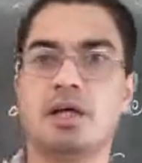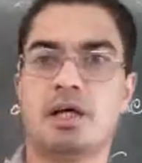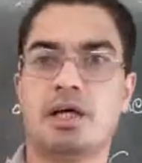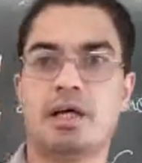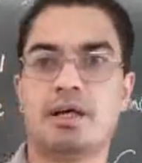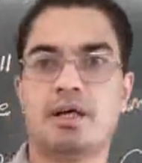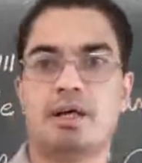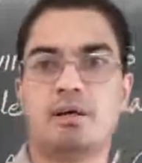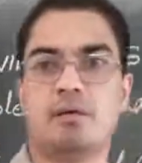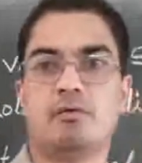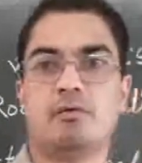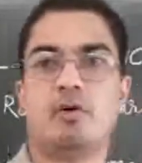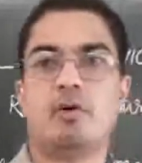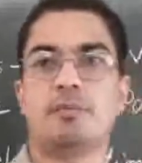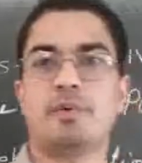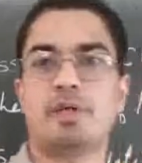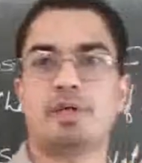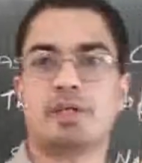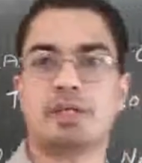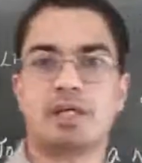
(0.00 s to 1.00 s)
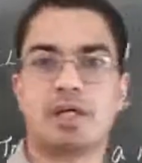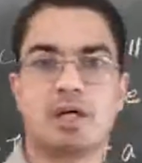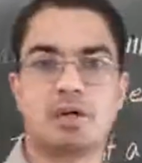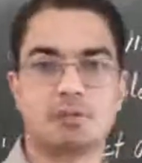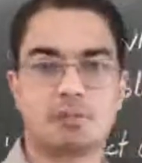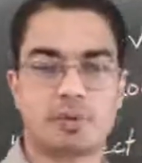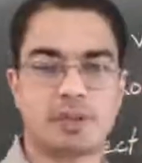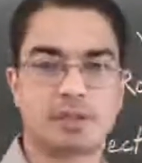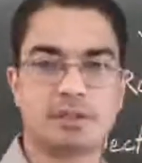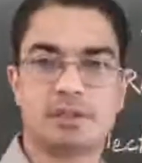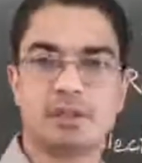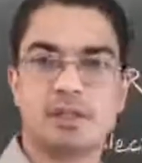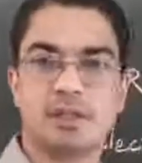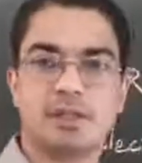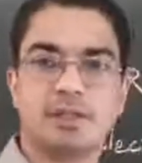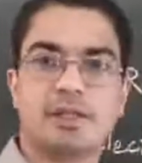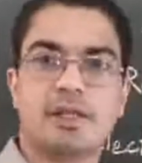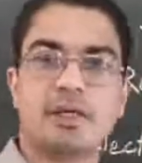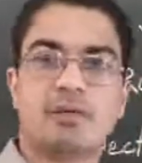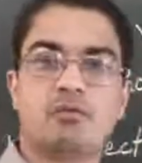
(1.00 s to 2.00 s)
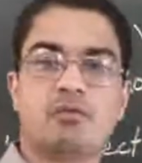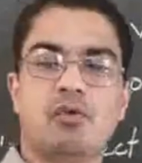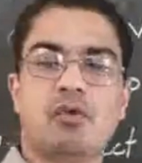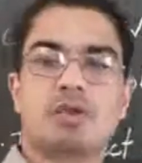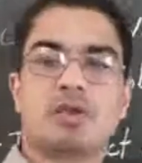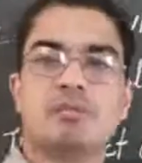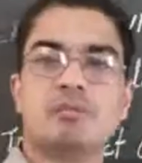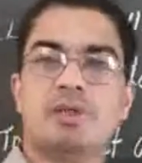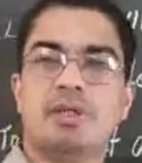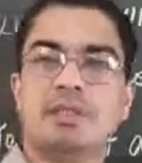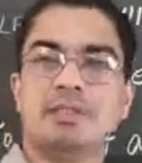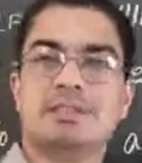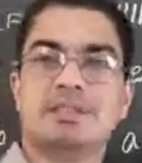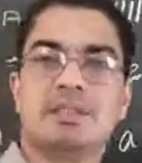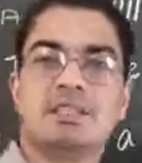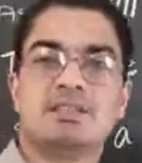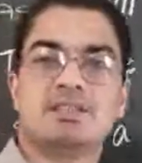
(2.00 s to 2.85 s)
and forming the government, then for them it is